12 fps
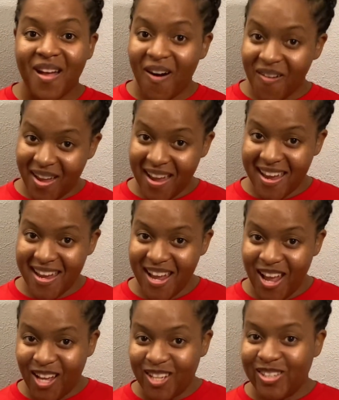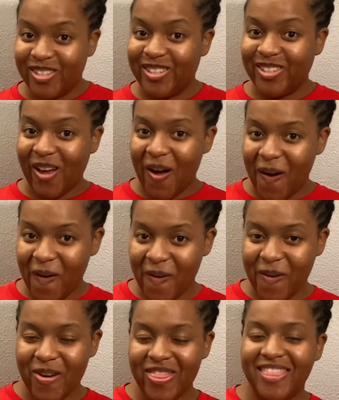Okay,
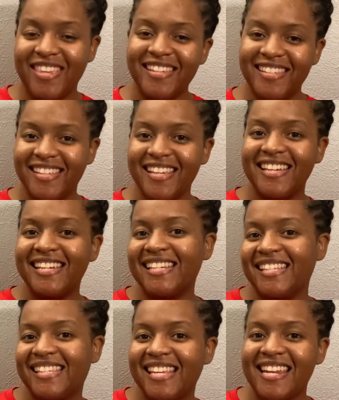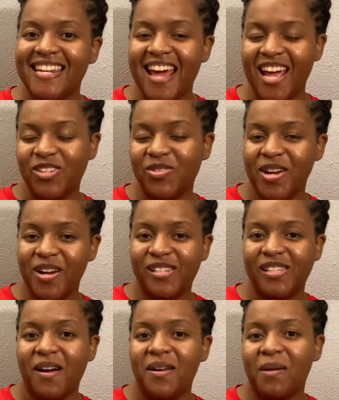so this is natural
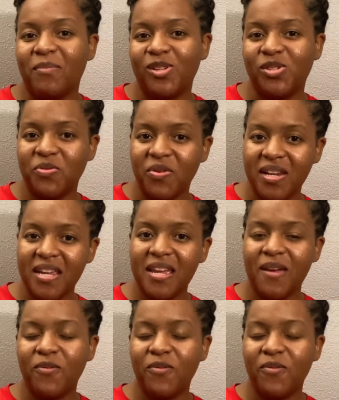hairstyle number 20,